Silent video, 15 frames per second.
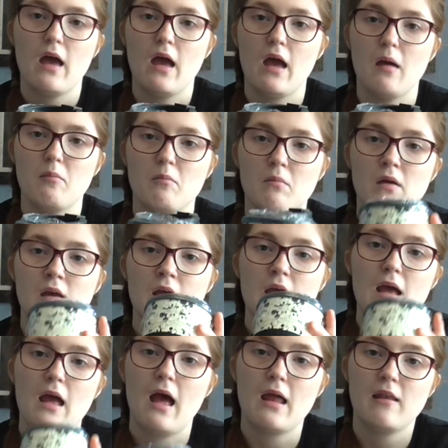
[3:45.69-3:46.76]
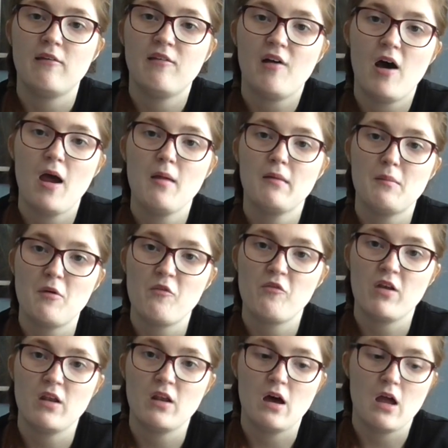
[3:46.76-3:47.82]
Um, at the time that my
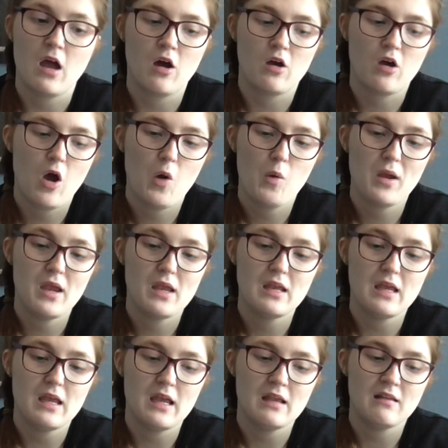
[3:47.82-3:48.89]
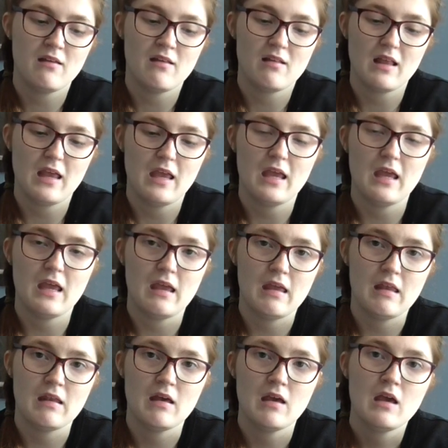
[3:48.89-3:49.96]
friend and I are going, it is
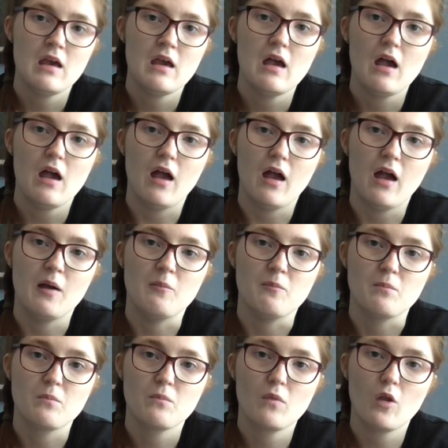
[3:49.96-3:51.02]
in um,